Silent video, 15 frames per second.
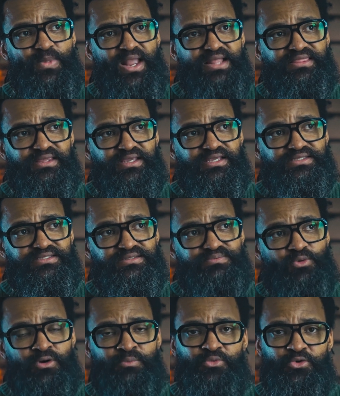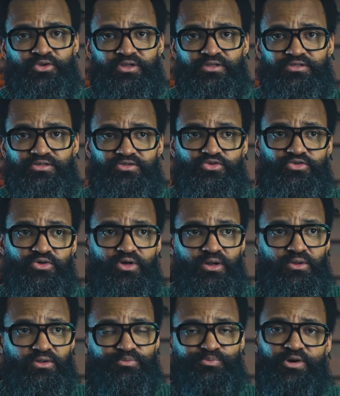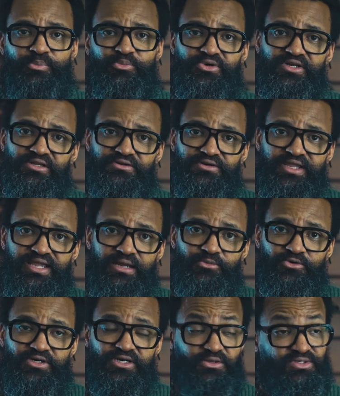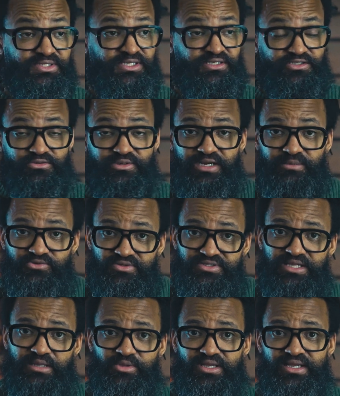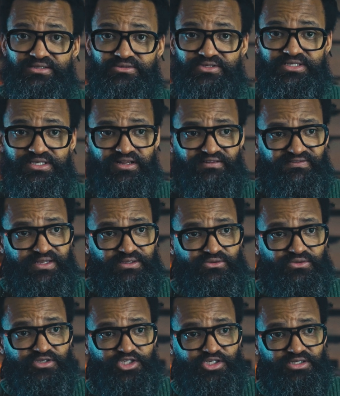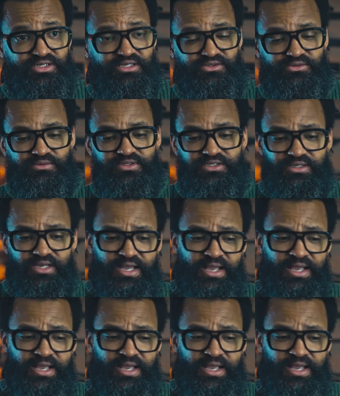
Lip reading: I think it's more important to hold properly your camera using strap to stabilize yourself and do the shot that you want,